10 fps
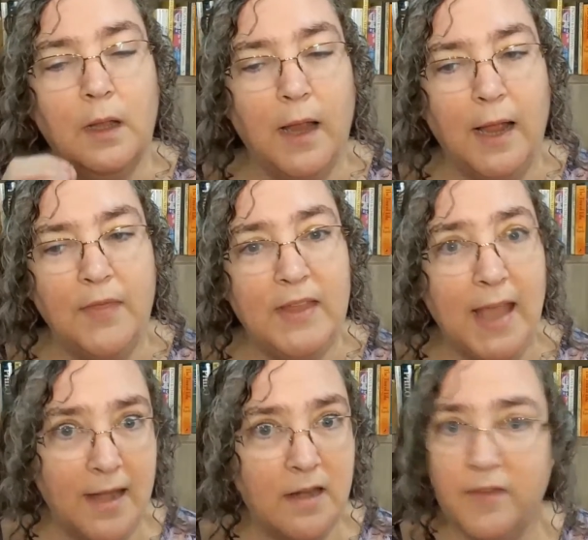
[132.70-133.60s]
at the
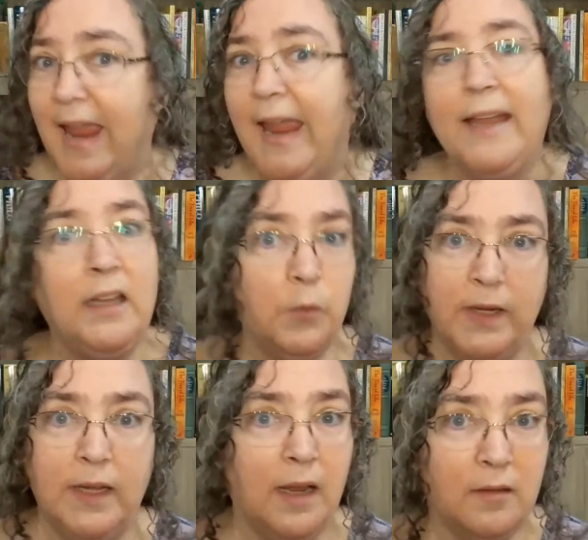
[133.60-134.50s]
end of any
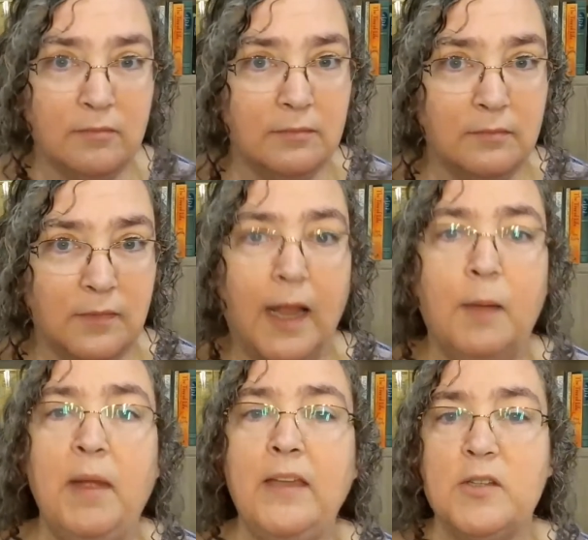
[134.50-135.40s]
reading, I
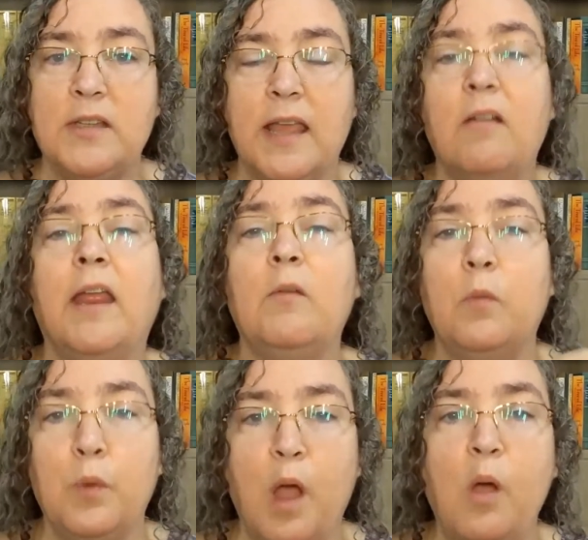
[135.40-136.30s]
might just lay out a
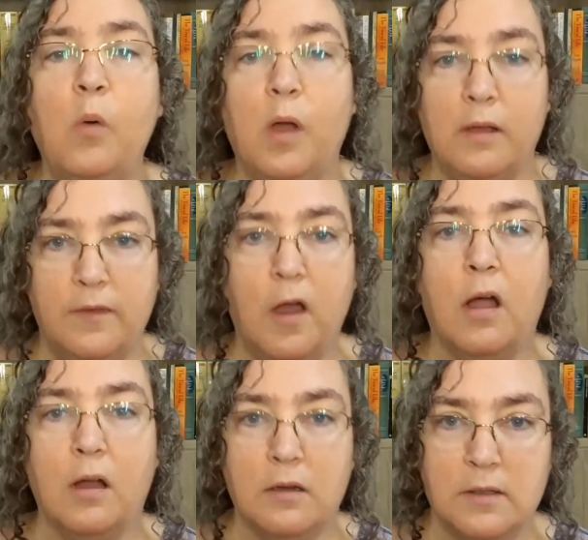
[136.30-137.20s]
row of
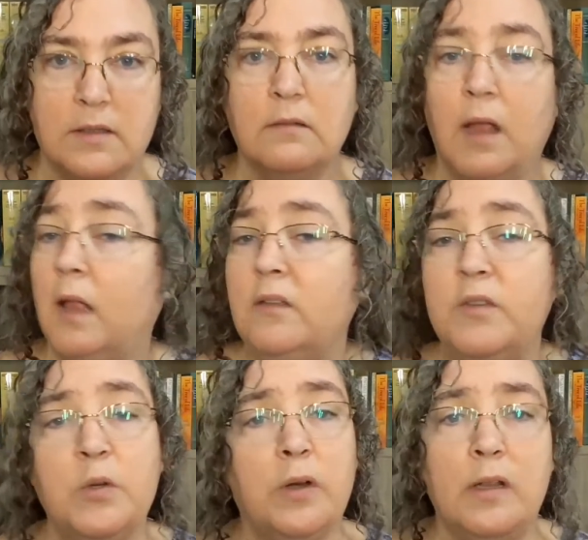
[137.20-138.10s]
cards. I'll even
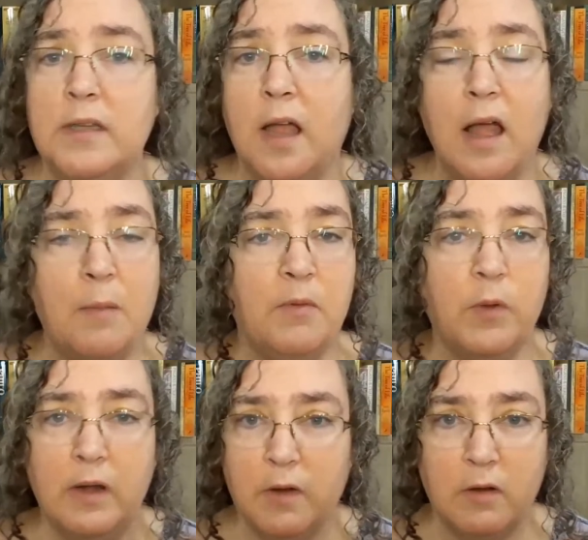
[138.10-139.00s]
do it on top of
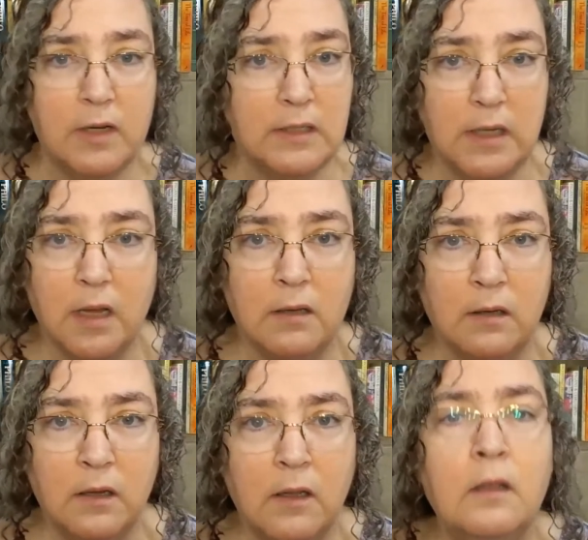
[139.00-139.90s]
what I've already
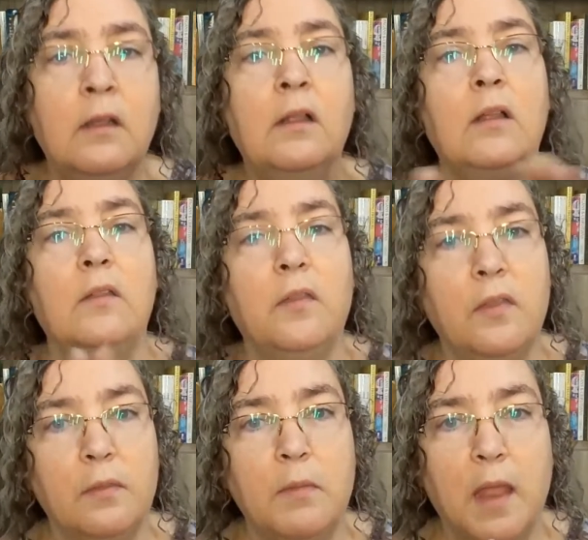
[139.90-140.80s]
done,
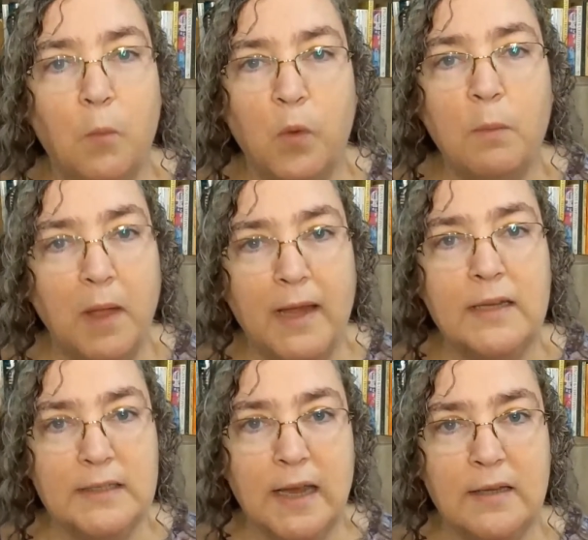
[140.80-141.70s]
where my
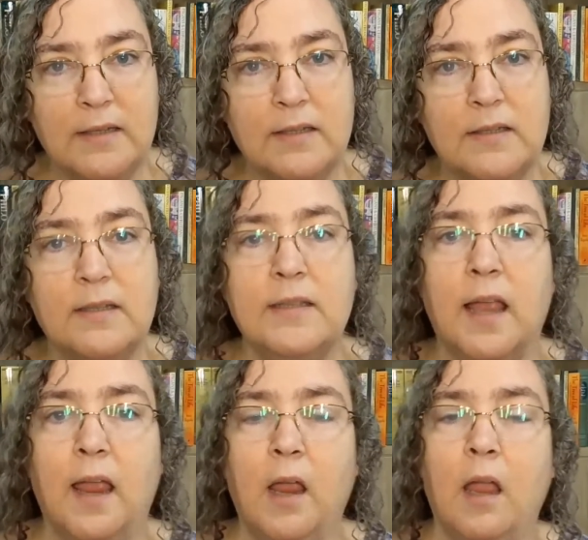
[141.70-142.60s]
intent is to
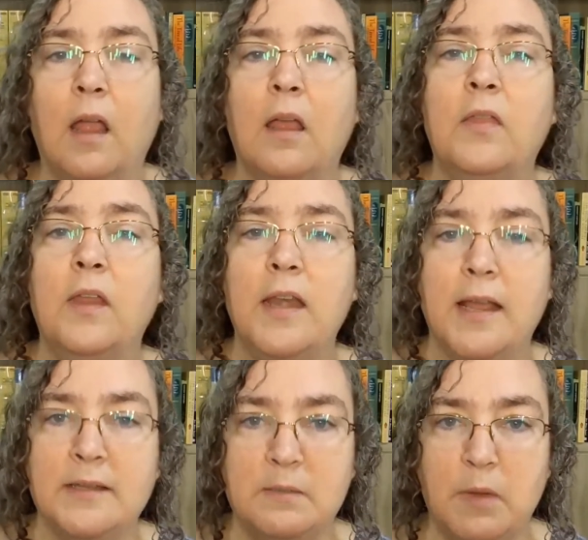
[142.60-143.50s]
say the
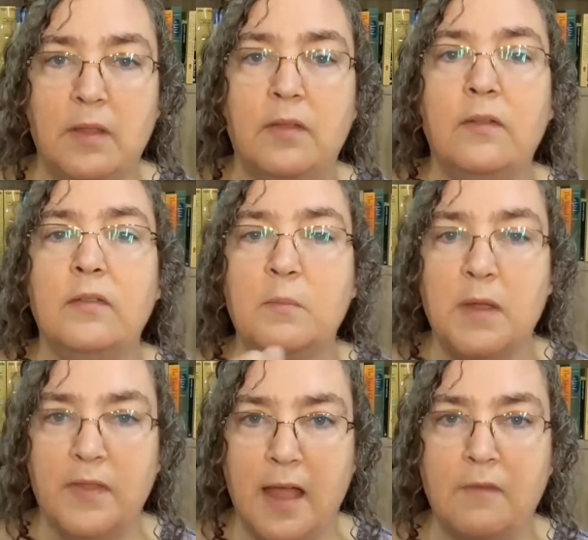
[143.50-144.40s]
next month, the
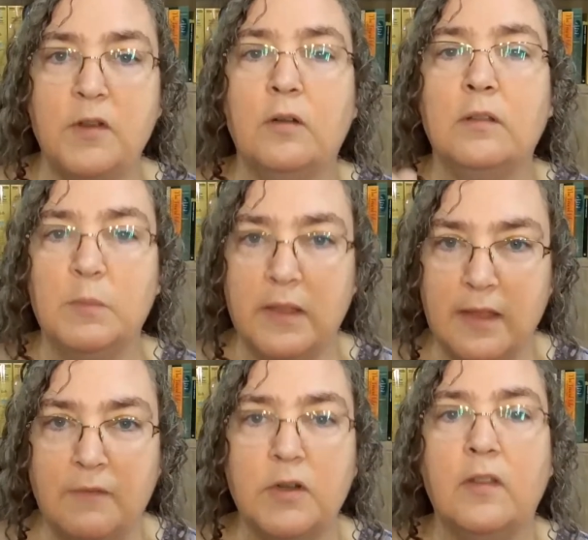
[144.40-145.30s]
month after
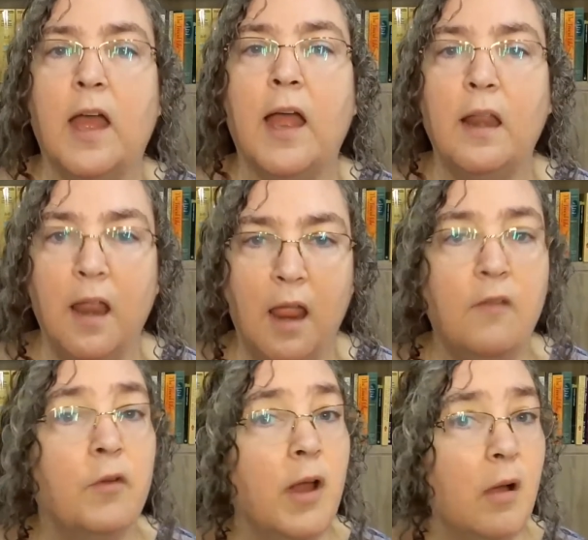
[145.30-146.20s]
that,
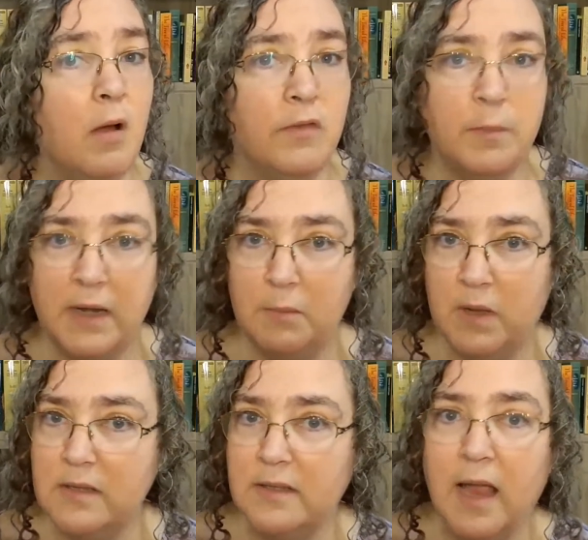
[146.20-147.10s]
for however many
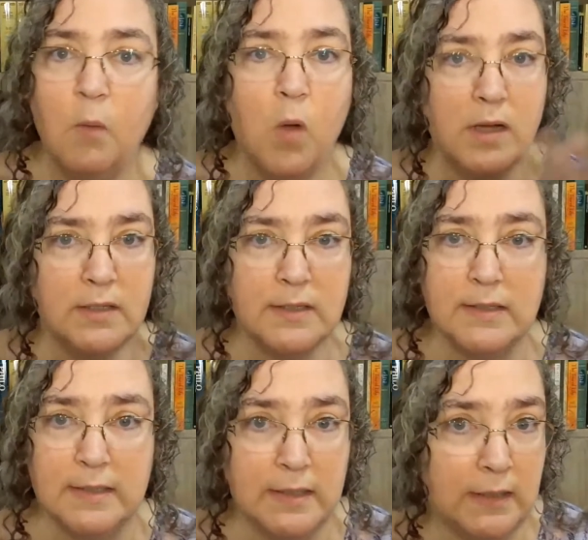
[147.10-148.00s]
months I want to
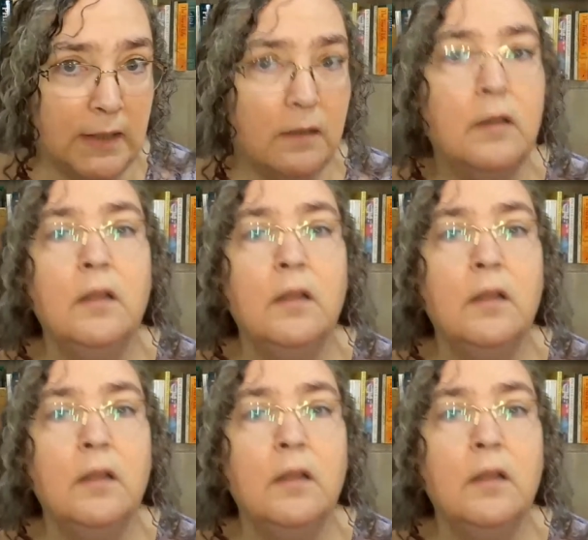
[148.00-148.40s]
see